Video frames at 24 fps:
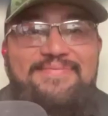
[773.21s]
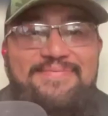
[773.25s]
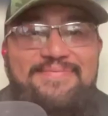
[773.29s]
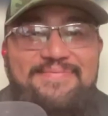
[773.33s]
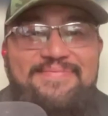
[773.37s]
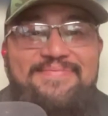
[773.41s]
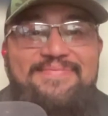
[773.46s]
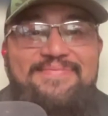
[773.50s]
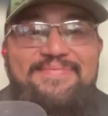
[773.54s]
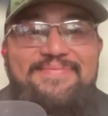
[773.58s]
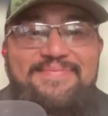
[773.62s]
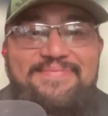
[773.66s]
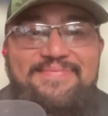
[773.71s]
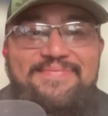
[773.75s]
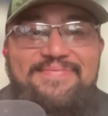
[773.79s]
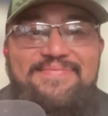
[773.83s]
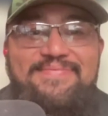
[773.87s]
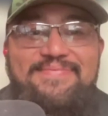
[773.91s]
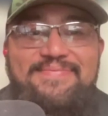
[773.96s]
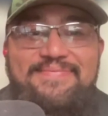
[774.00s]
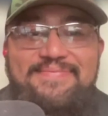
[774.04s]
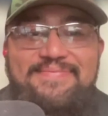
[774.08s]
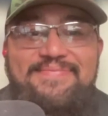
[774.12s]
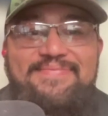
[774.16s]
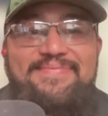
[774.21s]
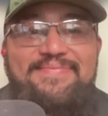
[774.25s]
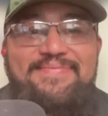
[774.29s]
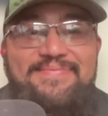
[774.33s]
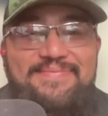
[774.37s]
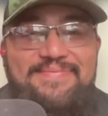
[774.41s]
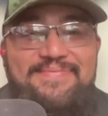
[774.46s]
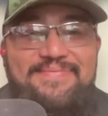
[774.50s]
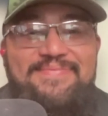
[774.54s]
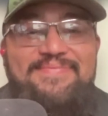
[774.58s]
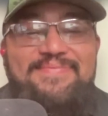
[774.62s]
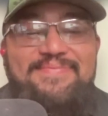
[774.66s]
incredible to think
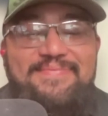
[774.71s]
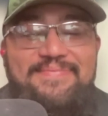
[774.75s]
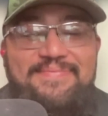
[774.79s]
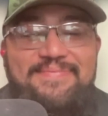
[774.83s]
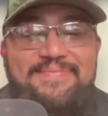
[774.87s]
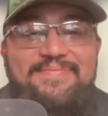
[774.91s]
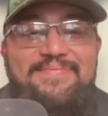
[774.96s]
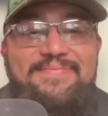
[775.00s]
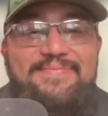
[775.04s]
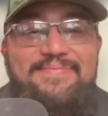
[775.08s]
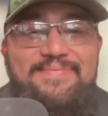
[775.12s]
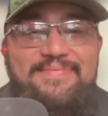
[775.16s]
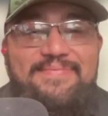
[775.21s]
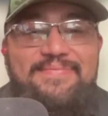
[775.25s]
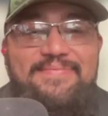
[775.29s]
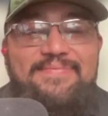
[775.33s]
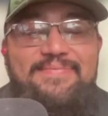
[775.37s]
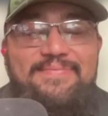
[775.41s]
about, right? But like,